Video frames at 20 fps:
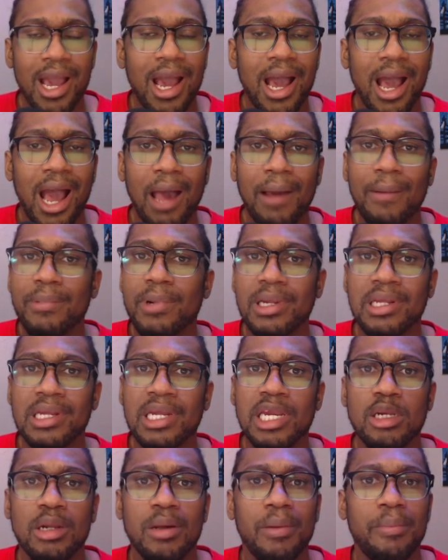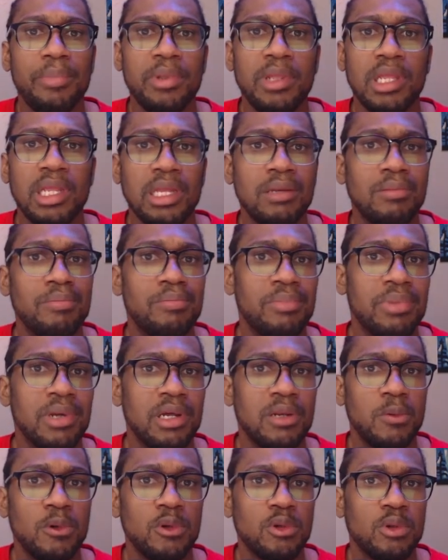I cannot be in bed
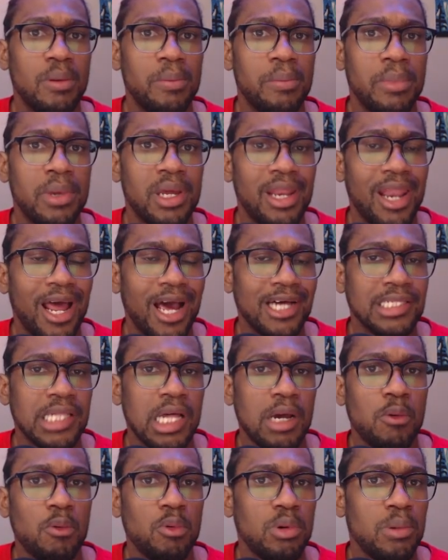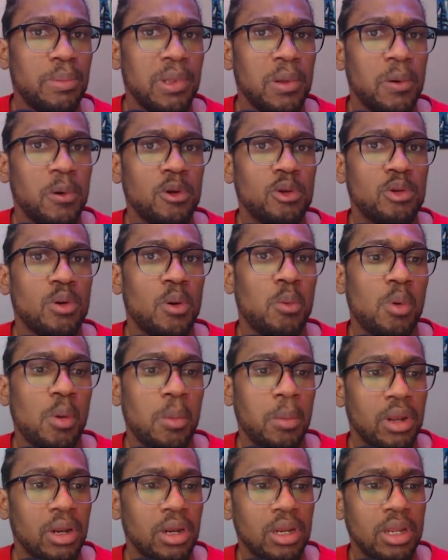with a man as I would be with a
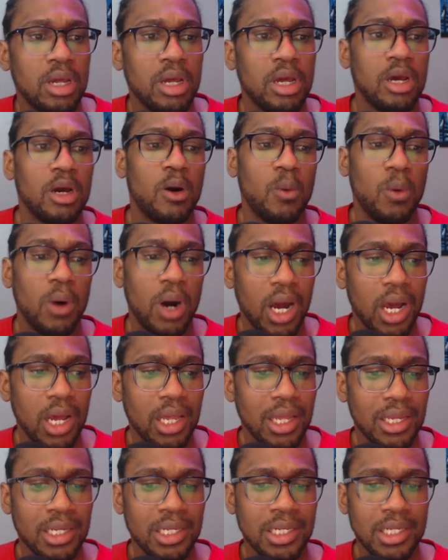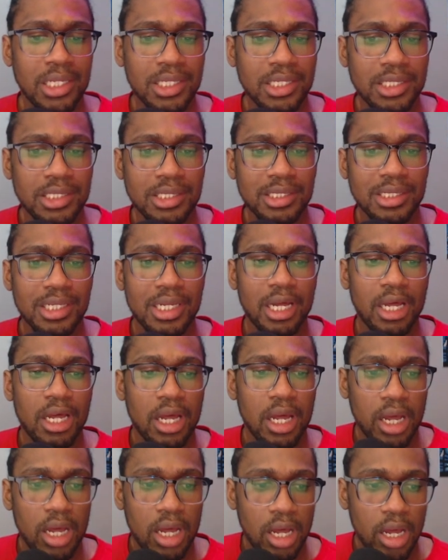woman. Why? It is
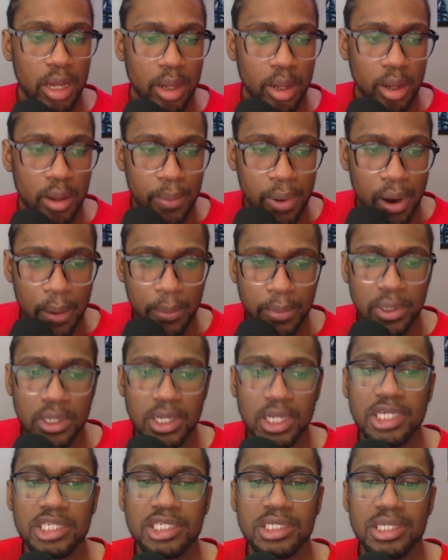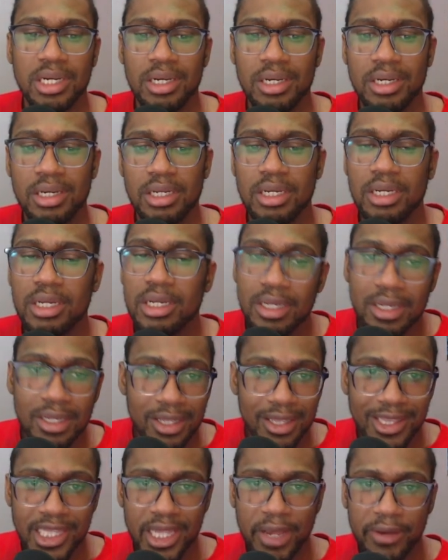abomination.
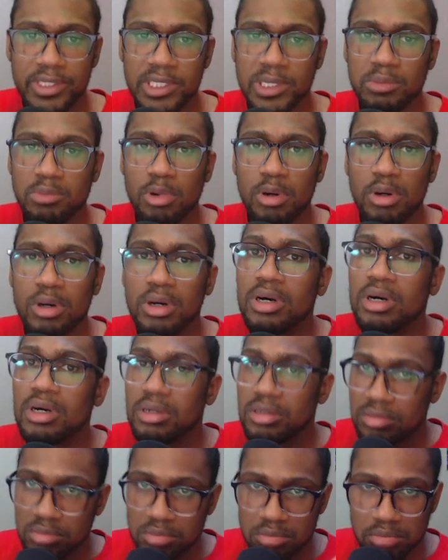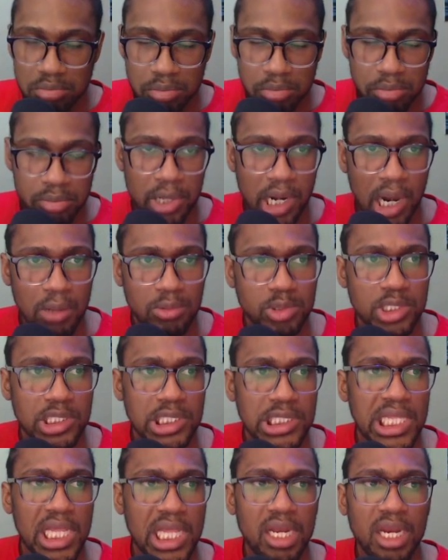There is more. I'm
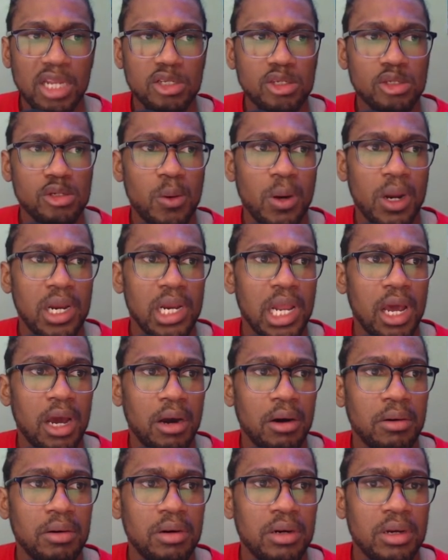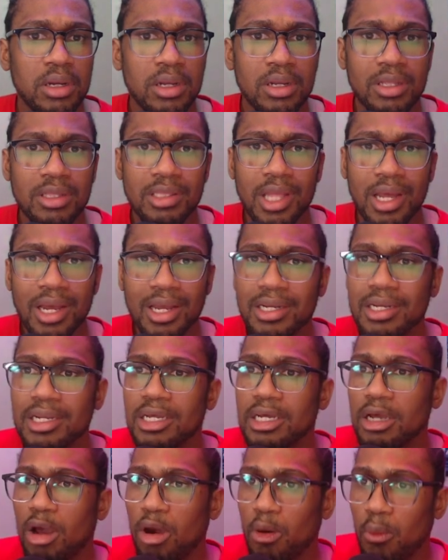just gonna let you know right now that
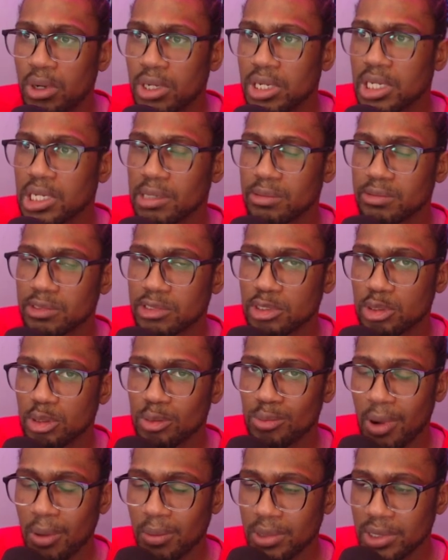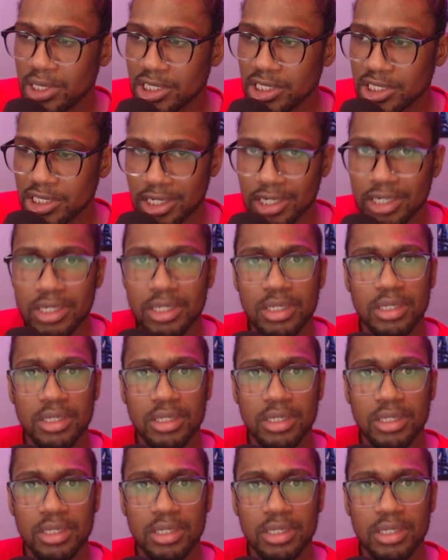when it comes to abomination,